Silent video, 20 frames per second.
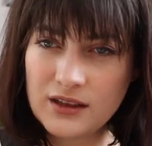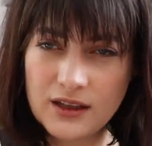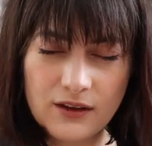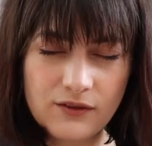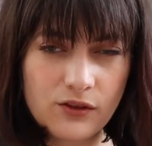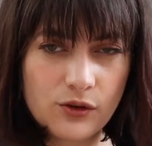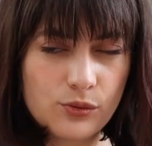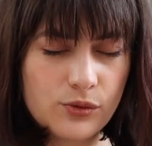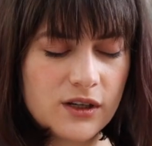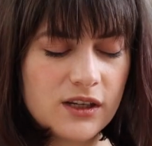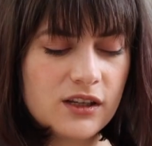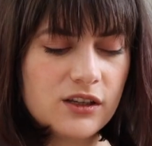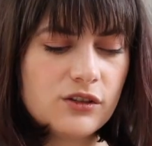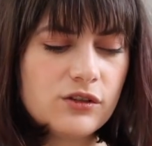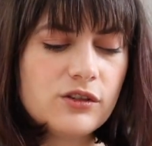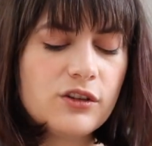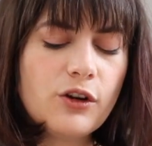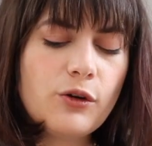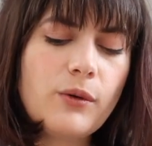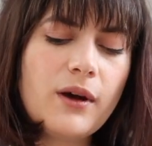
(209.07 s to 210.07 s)
If you read it,
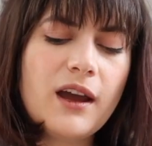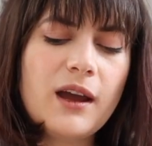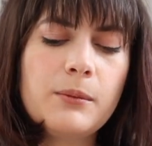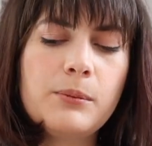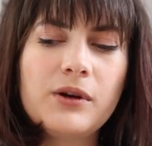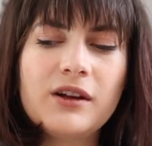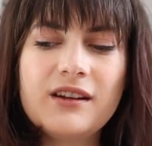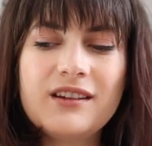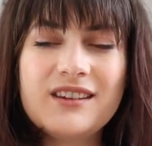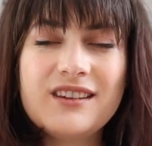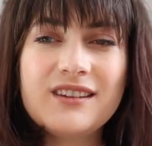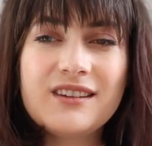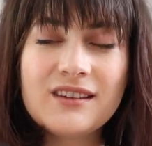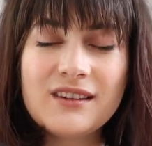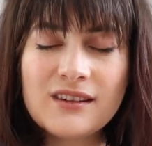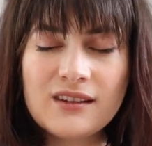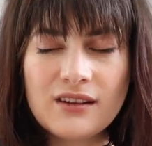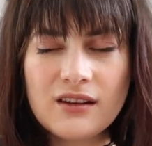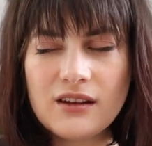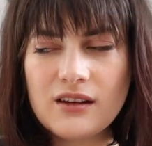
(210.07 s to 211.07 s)
you'll know why I put a
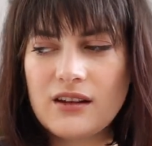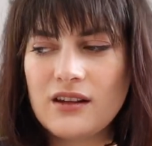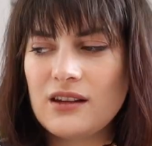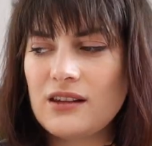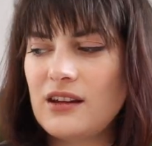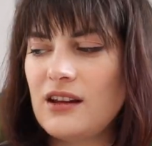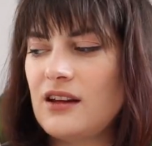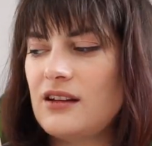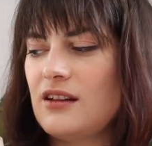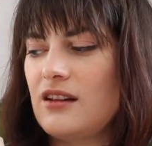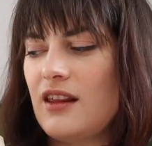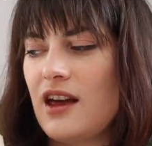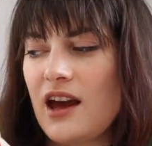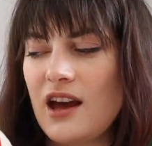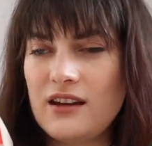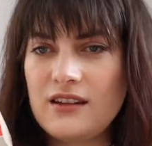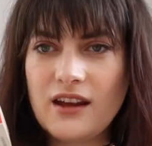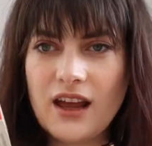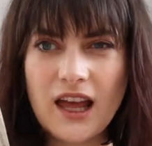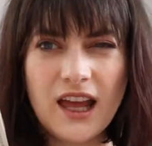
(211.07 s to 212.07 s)
z on the end of
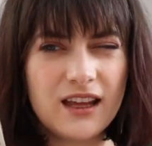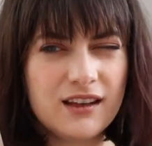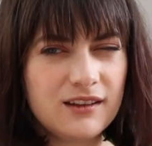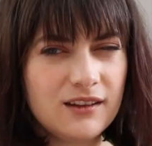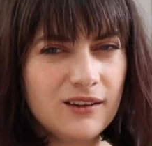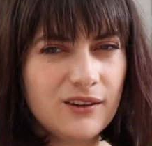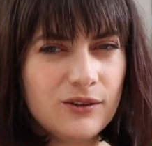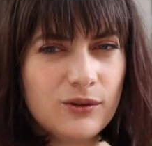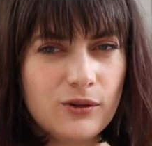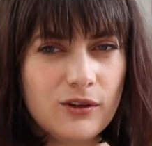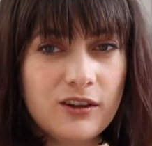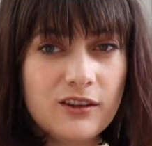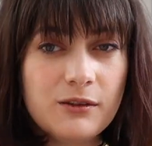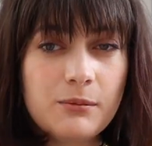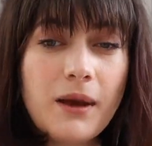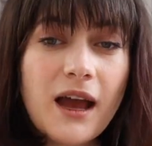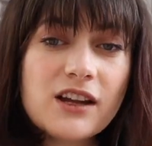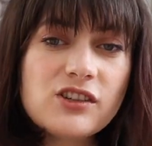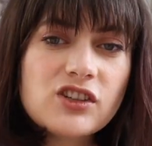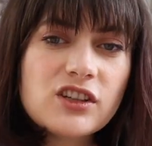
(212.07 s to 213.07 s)
that, and deals
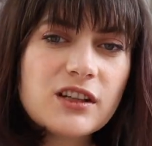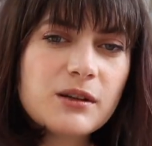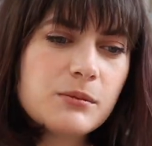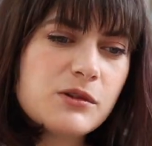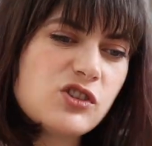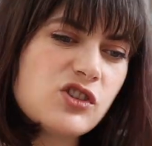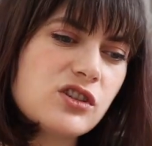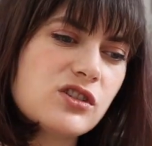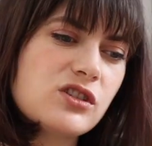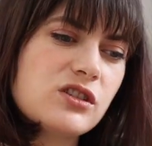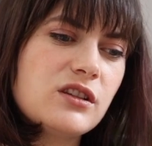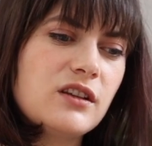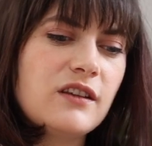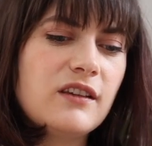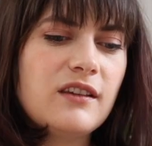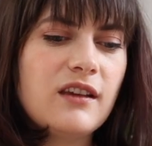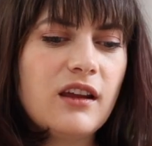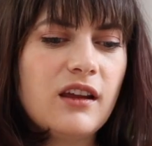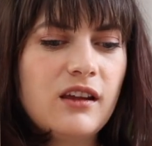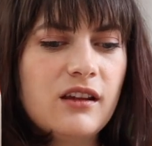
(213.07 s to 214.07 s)
with magic and
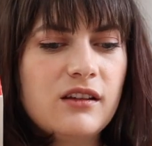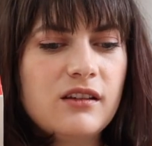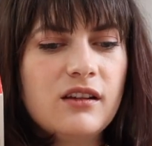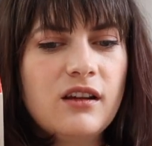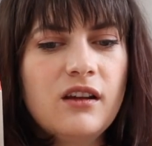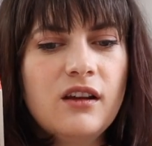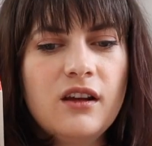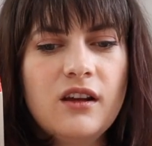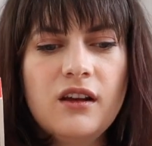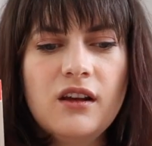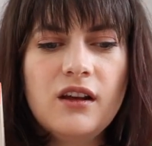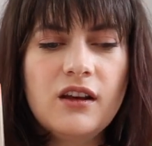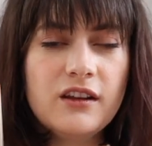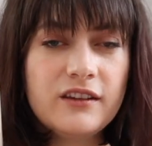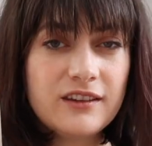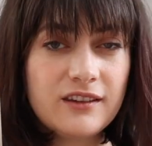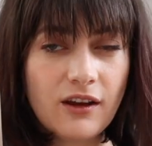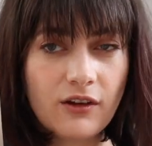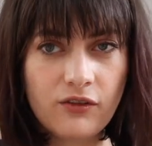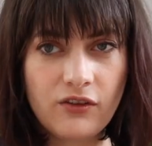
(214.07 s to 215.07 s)
magicians and
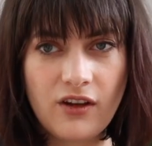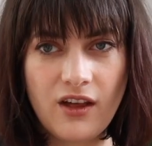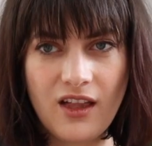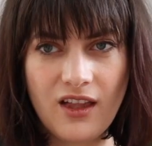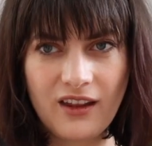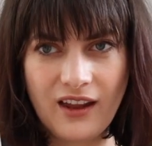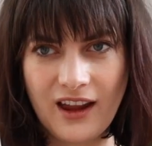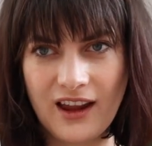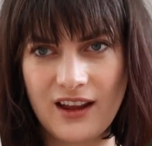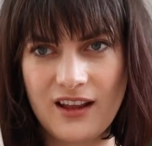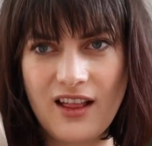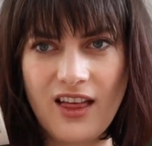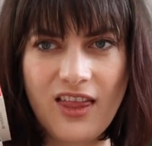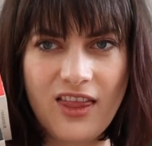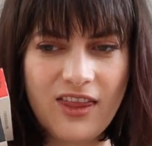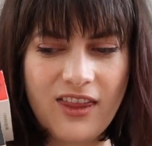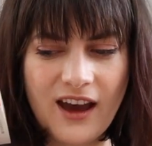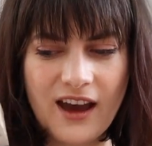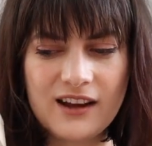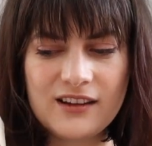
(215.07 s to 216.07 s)
stuff like
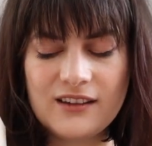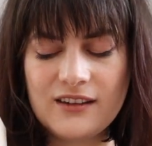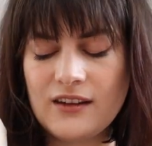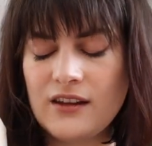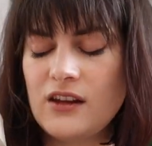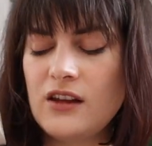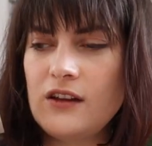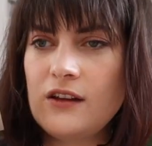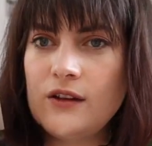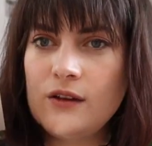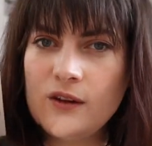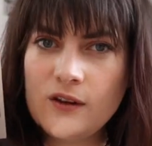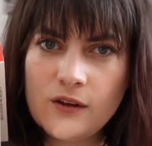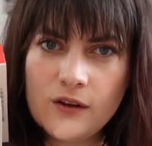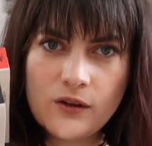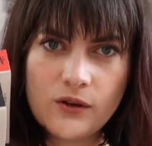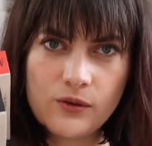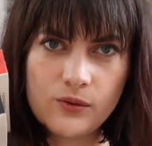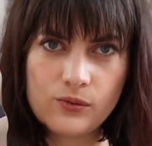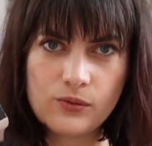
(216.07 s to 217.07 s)
that.
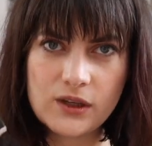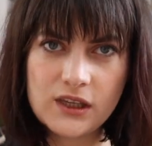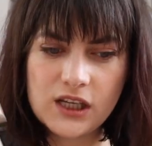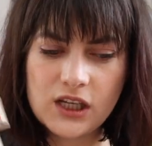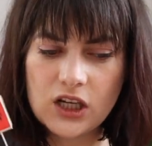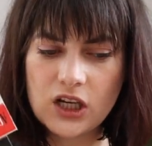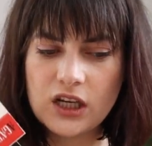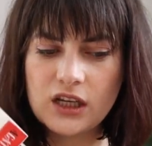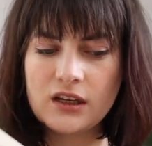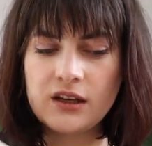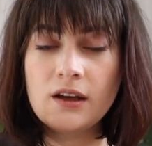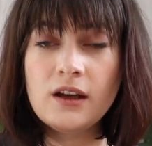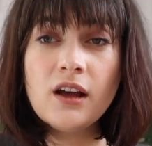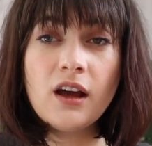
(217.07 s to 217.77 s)
Really good.